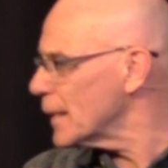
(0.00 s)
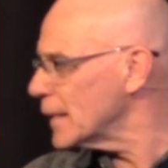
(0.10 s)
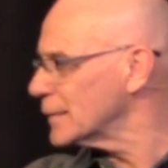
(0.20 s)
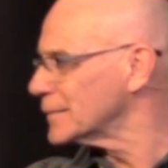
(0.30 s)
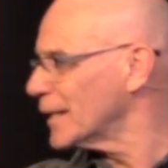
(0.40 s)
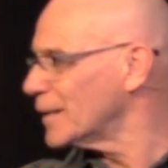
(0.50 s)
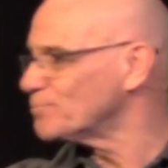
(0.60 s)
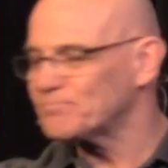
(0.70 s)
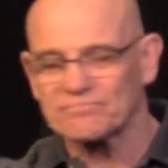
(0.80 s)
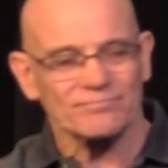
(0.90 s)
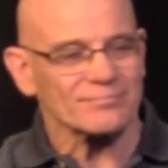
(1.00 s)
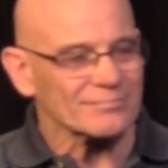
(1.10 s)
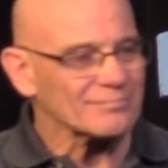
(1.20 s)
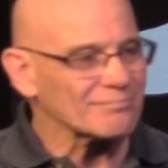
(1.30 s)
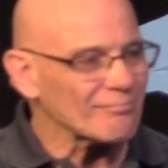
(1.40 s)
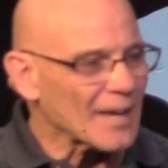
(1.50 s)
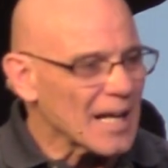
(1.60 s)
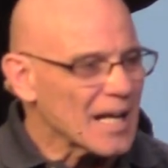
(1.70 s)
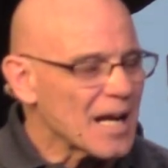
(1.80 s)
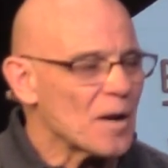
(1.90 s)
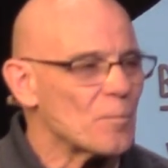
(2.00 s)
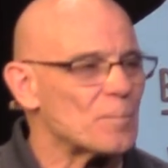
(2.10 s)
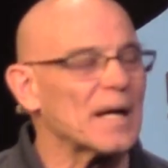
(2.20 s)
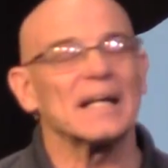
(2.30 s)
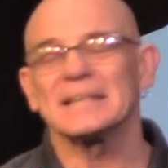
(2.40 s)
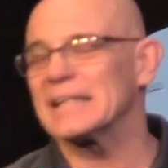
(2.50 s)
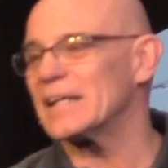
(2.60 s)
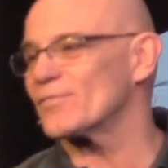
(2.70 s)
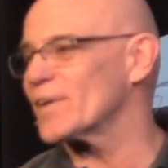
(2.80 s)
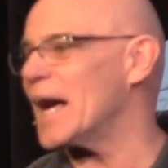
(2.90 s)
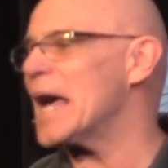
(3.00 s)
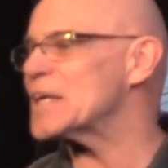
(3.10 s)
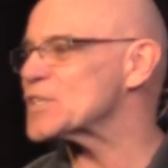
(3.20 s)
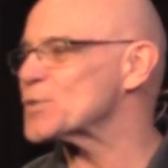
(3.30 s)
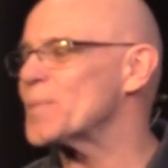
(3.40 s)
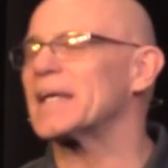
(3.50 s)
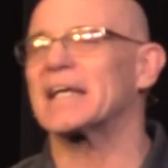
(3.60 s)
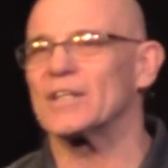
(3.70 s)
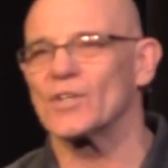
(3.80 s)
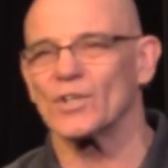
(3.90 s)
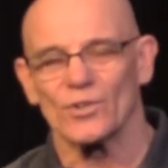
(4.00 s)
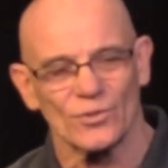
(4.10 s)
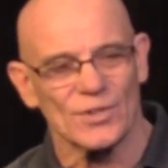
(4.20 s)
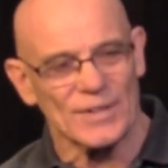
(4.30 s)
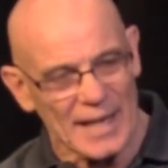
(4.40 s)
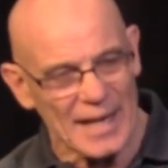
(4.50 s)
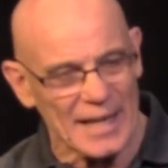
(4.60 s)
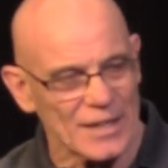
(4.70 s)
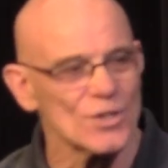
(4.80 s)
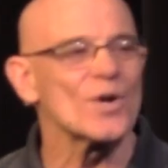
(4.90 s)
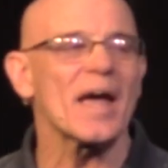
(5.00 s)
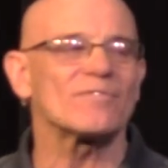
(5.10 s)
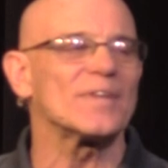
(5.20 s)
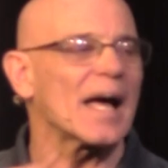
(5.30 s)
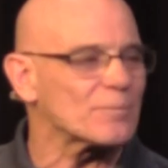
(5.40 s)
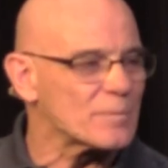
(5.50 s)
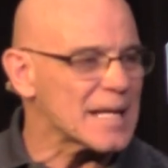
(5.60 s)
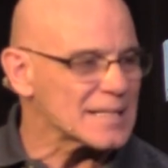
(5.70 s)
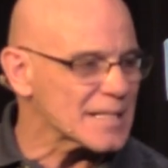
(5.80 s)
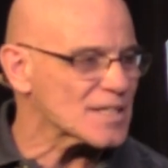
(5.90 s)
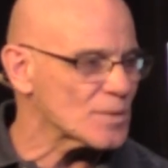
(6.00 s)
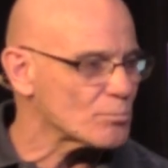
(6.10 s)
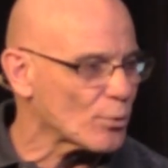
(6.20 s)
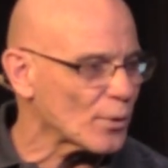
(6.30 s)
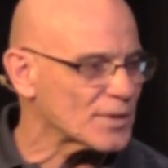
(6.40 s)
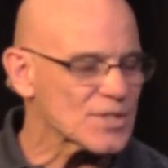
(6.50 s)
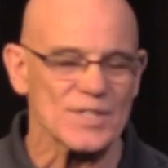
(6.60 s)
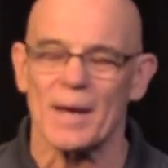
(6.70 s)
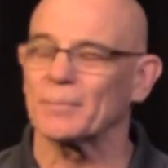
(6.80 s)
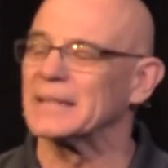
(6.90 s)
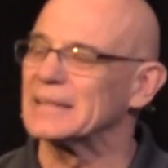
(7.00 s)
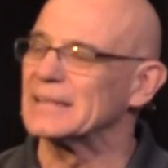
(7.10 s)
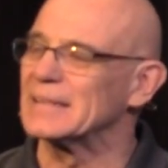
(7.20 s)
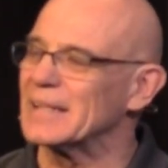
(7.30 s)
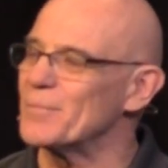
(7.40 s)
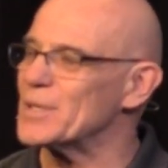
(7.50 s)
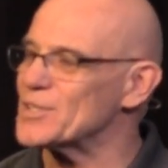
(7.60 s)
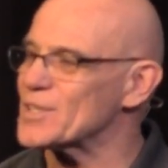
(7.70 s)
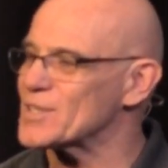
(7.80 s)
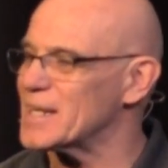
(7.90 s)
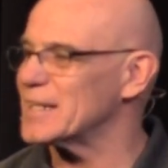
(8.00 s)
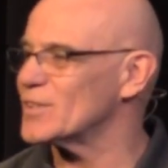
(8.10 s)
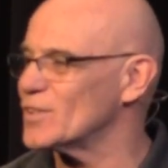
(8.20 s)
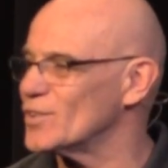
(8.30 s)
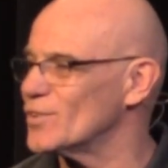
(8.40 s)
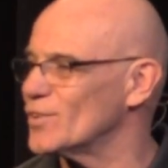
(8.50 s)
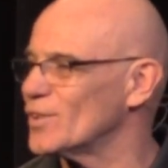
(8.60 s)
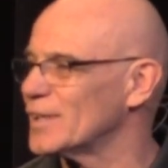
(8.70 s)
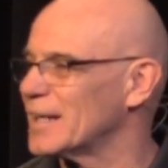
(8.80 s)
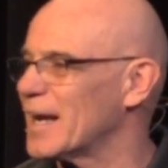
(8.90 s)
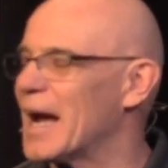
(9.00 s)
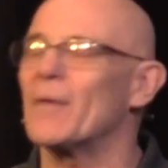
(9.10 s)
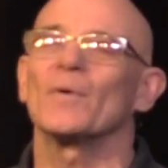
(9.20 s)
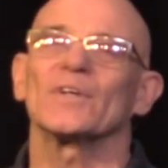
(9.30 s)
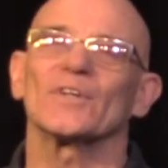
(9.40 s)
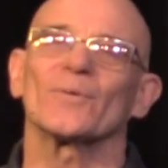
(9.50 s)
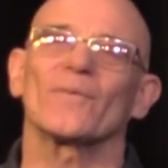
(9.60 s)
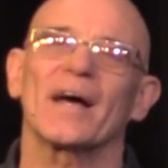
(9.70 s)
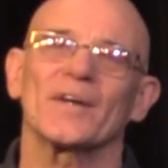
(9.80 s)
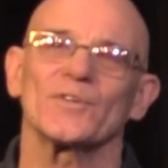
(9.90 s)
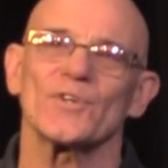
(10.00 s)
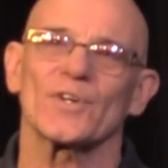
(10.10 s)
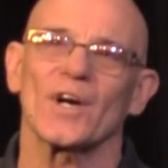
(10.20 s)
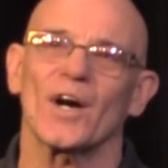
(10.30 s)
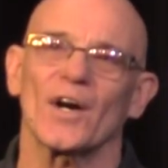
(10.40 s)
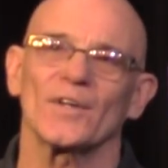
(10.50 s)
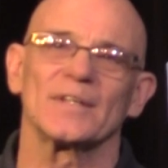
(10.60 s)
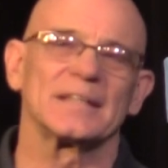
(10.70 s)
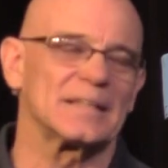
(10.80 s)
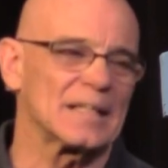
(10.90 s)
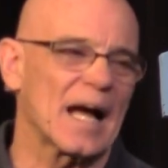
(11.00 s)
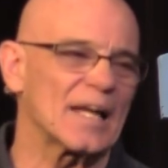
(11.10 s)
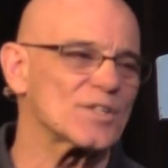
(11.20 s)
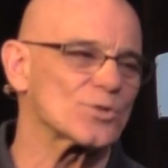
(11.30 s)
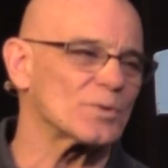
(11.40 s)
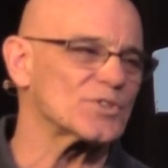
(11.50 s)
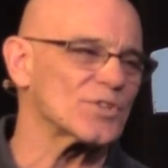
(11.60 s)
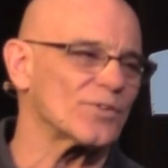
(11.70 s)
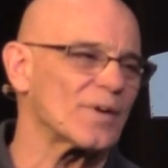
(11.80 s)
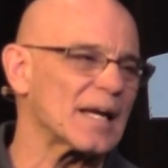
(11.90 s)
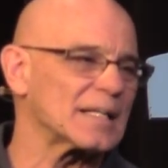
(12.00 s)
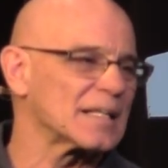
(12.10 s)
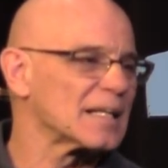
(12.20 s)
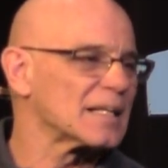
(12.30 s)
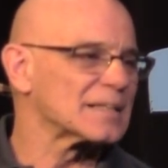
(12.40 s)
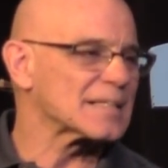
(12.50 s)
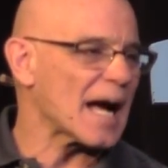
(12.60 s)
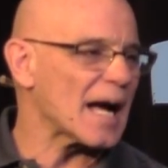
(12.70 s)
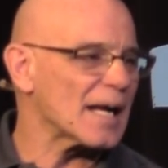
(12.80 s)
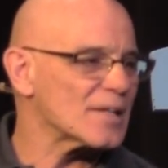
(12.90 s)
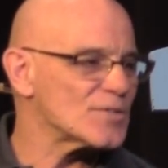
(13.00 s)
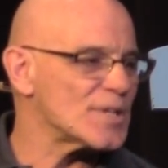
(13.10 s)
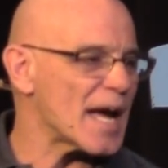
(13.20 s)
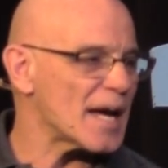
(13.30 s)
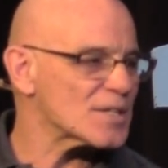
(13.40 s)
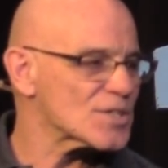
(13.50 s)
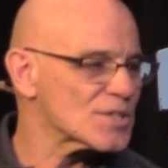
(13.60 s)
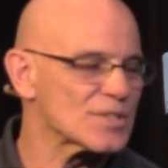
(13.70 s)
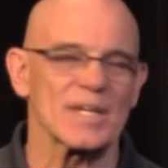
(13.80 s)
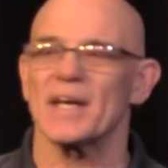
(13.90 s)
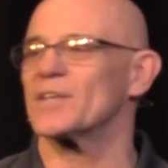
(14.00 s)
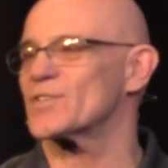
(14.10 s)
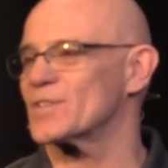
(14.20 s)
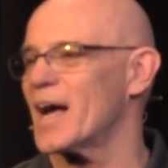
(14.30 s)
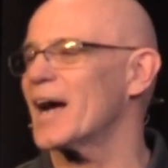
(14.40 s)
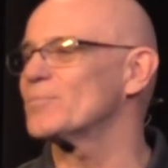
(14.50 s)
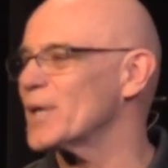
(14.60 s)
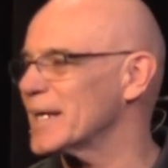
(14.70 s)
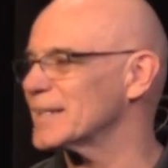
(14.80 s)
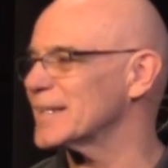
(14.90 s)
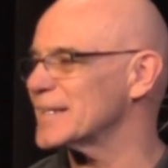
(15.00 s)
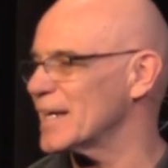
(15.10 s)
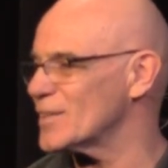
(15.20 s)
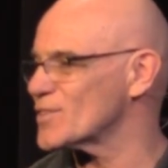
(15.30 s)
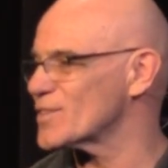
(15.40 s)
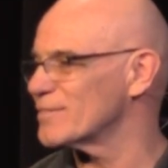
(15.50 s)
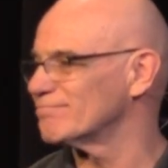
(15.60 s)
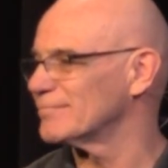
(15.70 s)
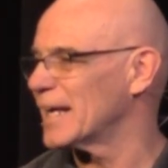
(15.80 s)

And, uh, but if God is speaking to you today and you have not made this important step, let me just say to you, I want you to write on your card, I just want you to write tithe dash test. I'm taking the test.